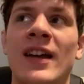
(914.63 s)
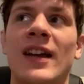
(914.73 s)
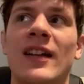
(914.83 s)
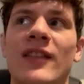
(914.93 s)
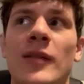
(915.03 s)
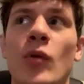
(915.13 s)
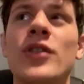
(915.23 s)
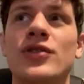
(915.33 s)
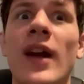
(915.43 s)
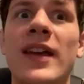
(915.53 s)
they're more
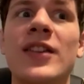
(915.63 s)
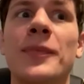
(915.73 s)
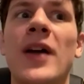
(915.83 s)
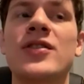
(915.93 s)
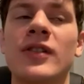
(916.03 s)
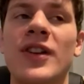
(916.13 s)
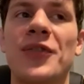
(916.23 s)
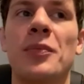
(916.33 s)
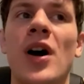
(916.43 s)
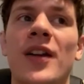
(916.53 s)
striking
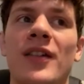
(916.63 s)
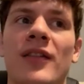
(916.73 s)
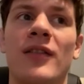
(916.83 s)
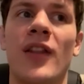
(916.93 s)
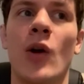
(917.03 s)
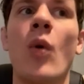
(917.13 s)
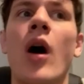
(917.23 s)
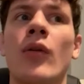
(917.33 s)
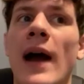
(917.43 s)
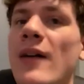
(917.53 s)
specialists, but they're
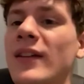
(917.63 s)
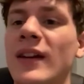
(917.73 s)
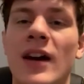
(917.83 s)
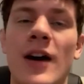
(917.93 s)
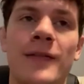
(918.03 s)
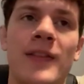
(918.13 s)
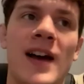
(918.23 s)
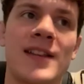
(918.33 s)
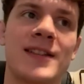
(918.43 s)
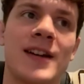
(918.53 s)
well-rounded enough
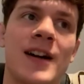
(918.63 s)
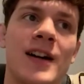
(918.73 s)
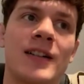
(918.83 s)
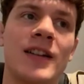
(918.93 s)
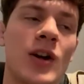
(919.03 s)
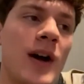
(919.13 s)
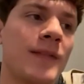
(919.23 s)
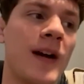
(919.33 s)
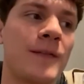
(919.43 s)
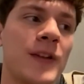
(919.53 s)
that, uh, you know,
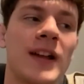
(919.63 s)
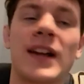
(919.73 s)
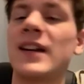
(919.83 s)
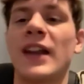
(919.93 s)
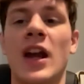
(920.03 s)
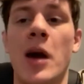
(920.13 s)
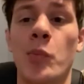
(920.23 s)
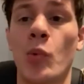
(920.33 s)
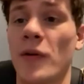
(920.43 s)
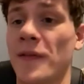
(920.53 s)
I I feel like I need a
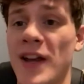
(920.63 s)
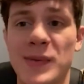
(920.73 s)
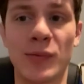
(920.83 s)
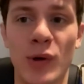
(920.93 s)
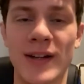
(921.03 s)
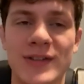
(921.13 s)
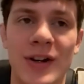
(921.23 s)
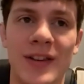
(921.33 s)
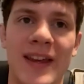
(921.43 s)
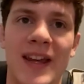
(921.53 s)
couple more fights before I
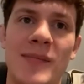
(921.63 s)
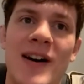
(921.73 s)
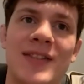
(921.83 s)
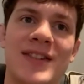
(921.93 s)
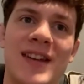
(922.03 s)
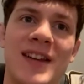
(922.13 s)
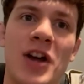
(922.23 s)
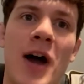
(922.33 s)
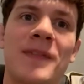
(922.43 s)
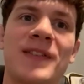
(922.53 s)
start thinking about uh,
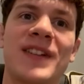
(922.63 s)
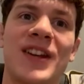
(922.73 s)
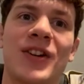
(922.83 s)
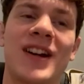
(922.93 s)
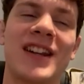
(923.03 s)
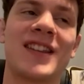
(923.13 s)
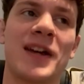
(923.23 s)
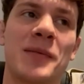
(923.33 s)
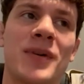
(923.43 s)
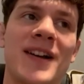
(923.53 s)
top fifteen or
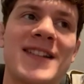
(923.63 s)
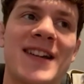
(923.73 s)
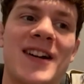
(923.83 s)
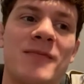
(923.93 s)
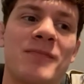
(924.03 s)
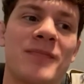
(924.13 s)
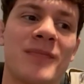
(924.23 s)
anything. But, um,